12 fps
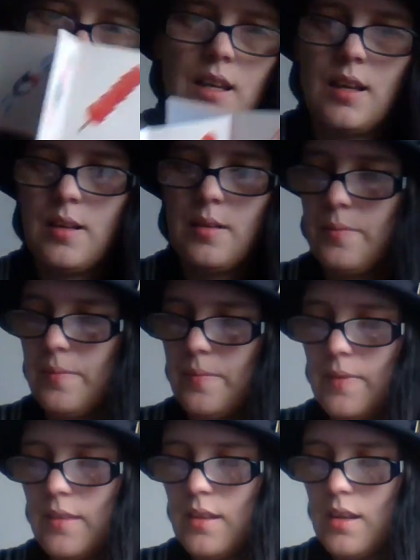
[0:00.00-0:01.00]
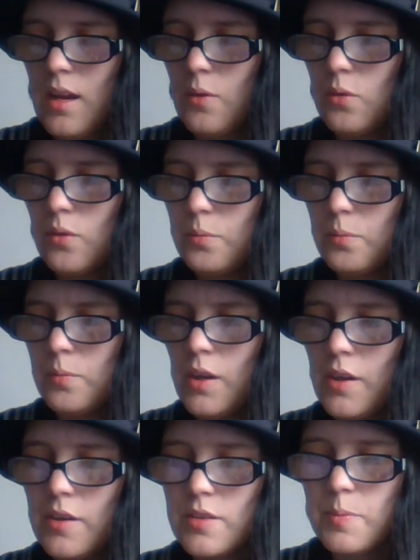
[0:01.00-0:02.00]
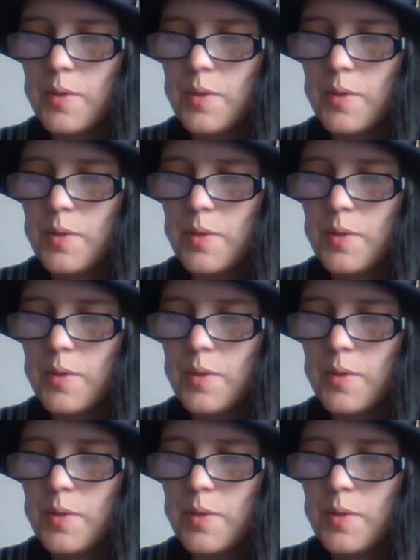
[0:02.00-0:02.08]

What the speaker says: I will load